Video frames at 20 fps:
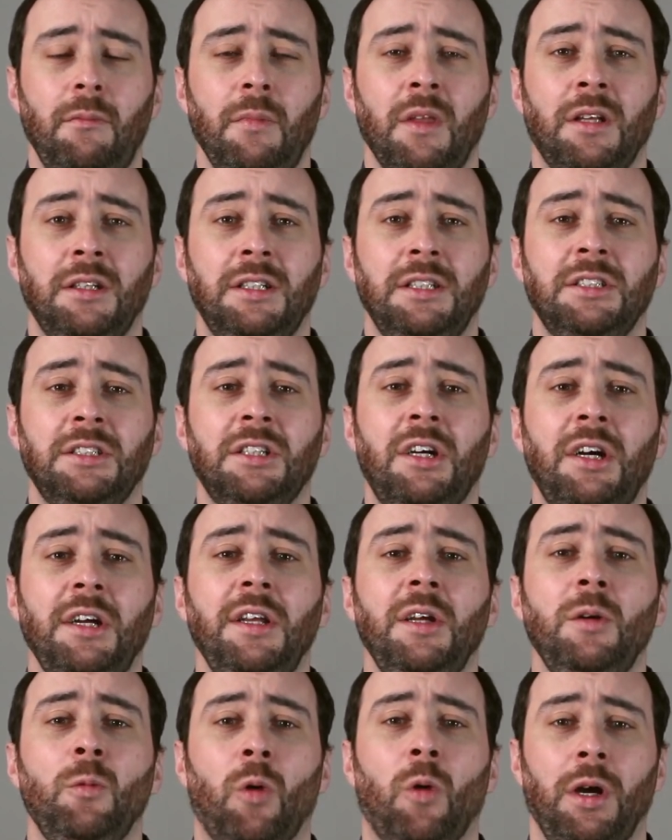And
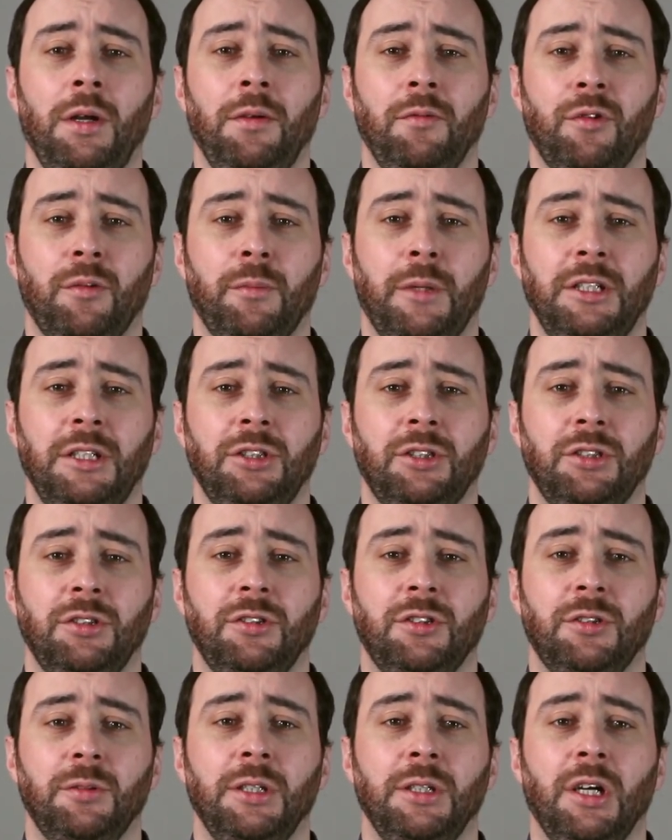deciding what information
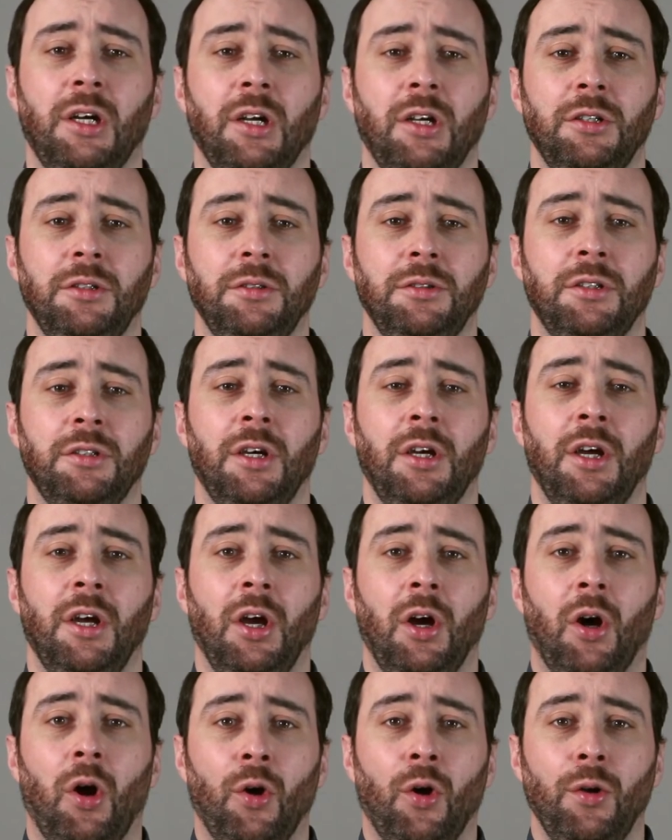to include
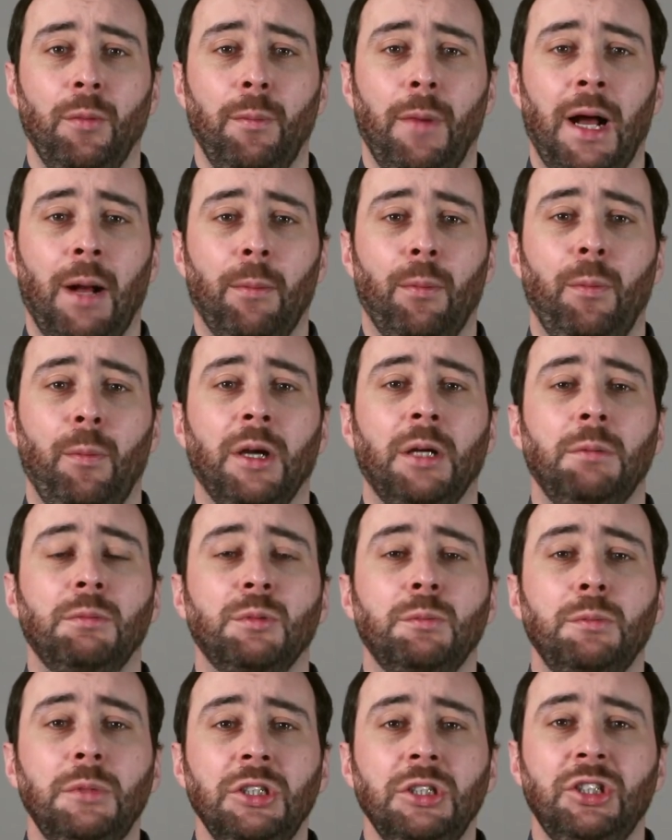on a map becomes
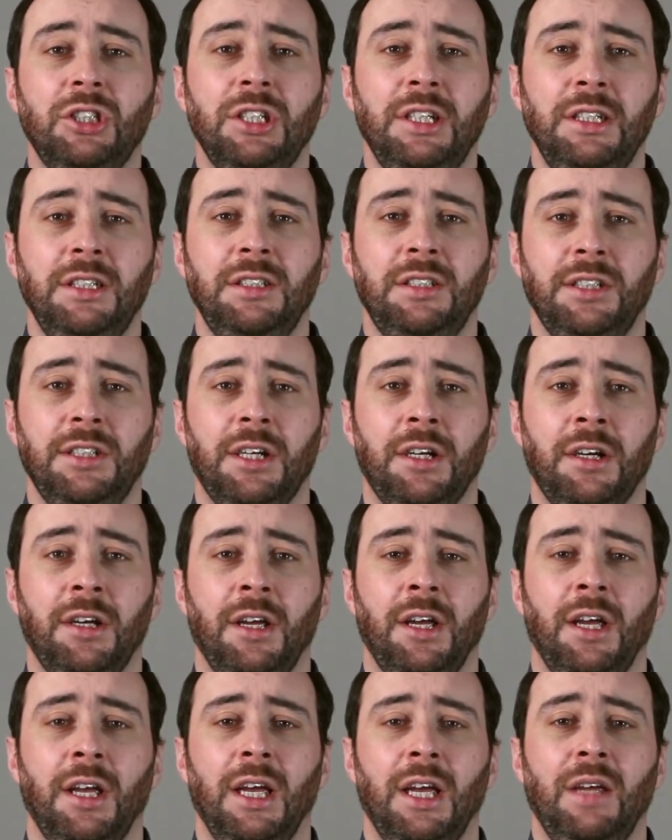much easier
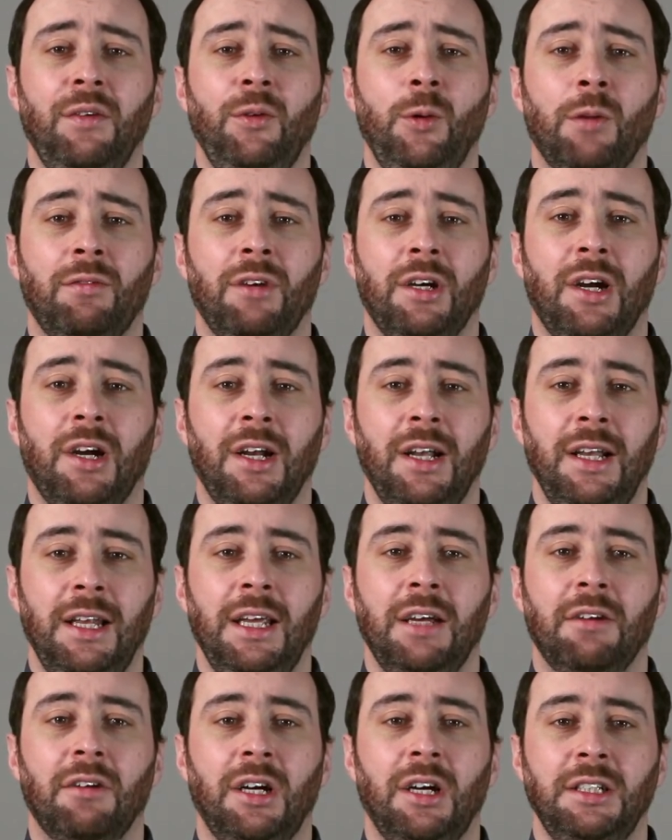if you have a
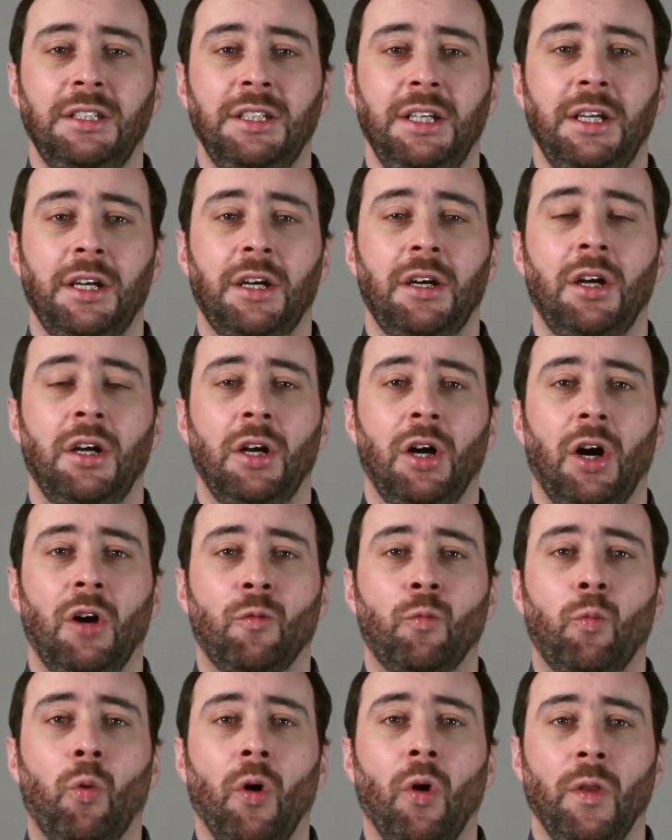clear idea
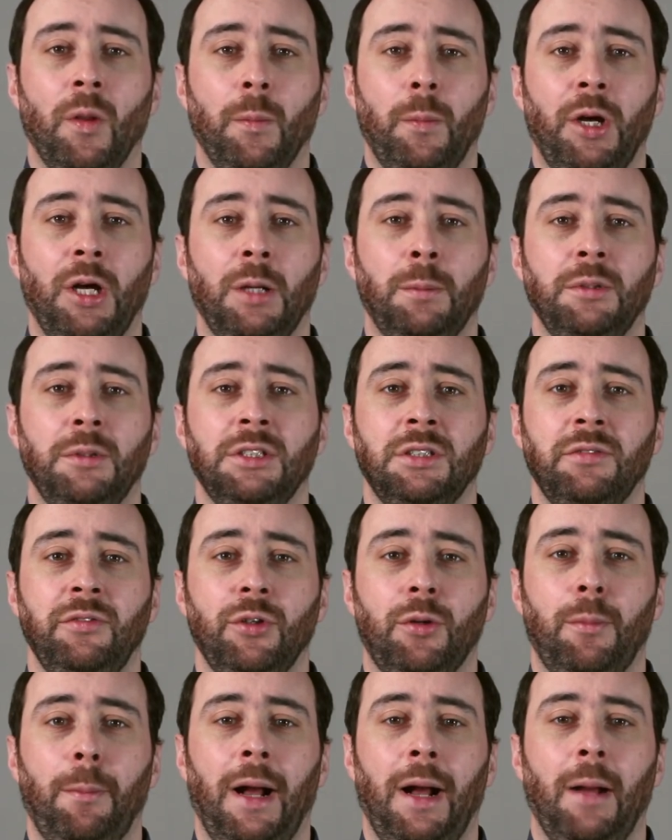of what the purpose of
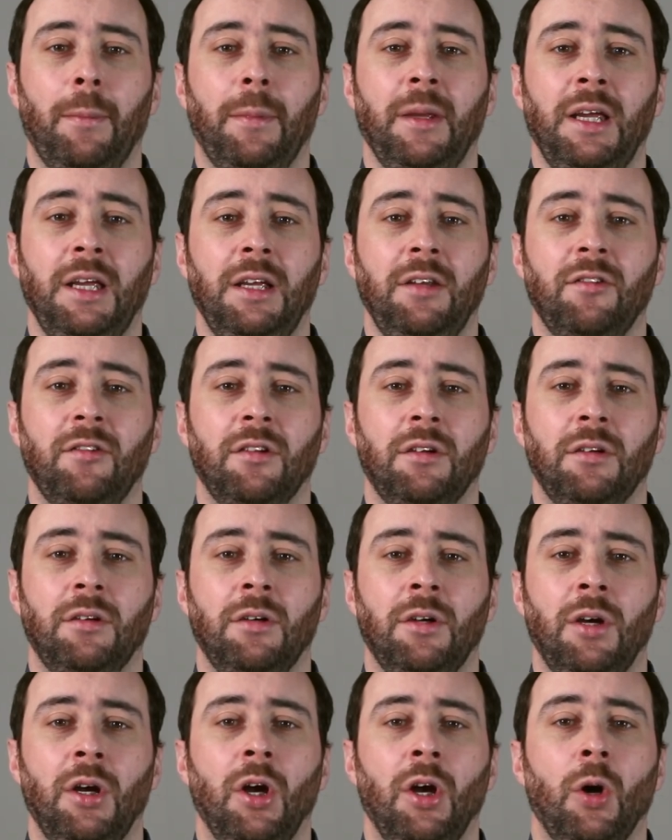your map is.
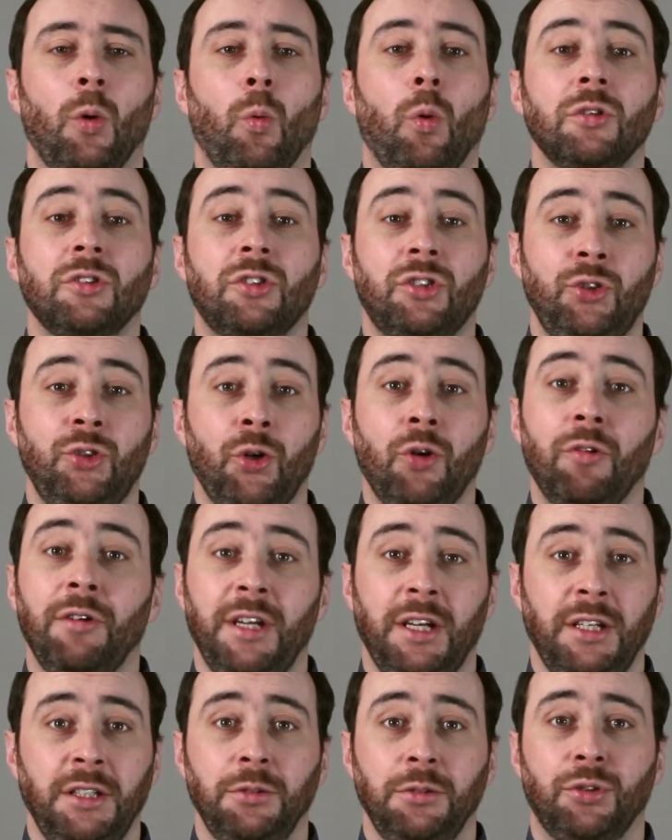What
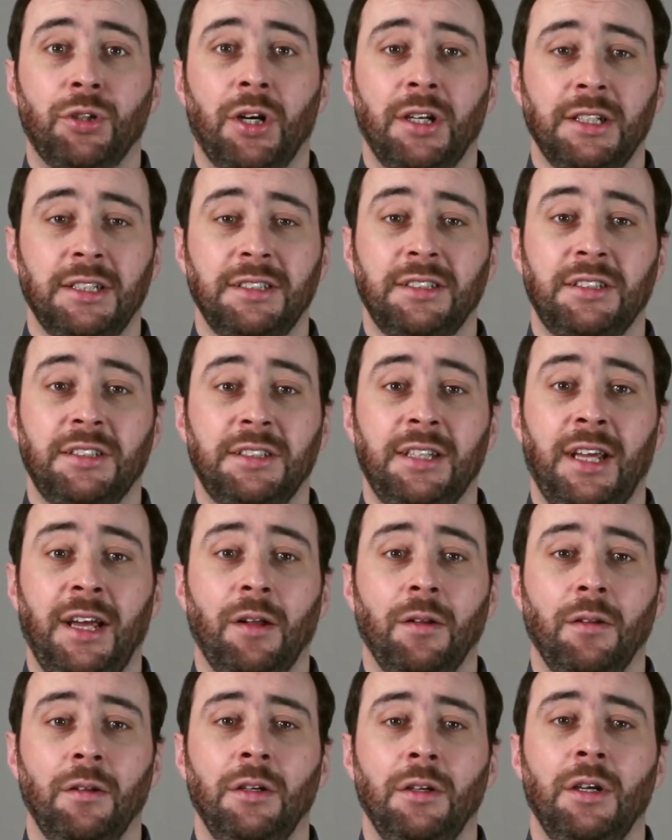story are you trying to
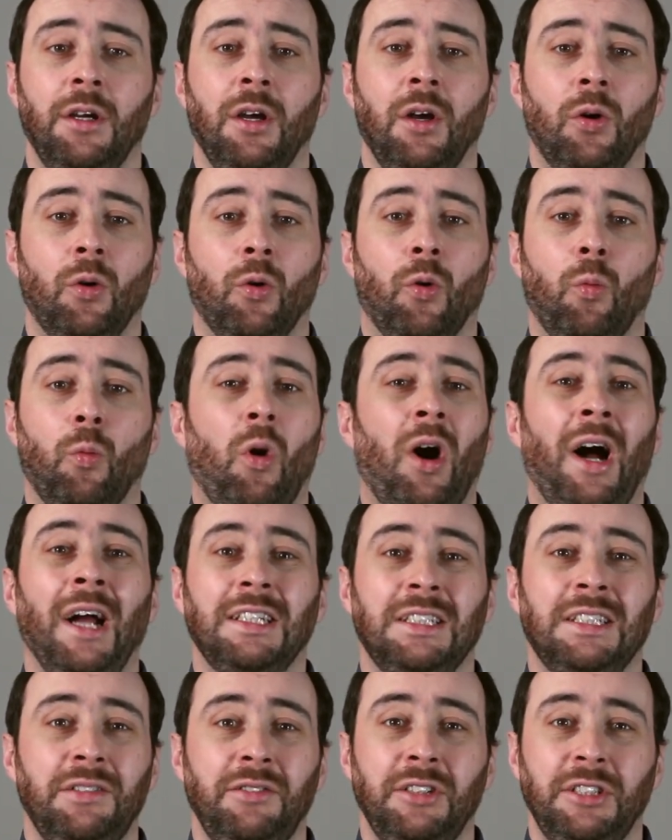tell? Or what
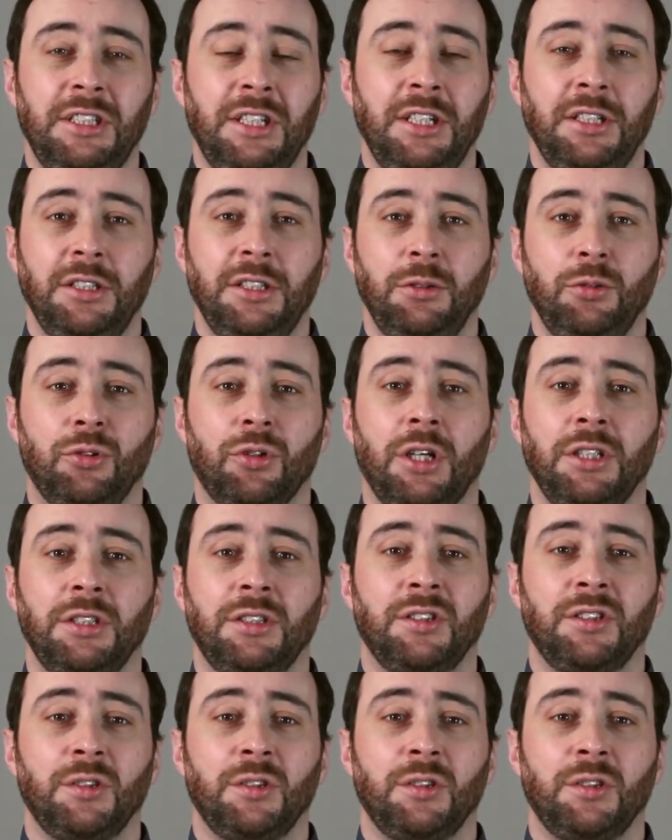activity are you trying to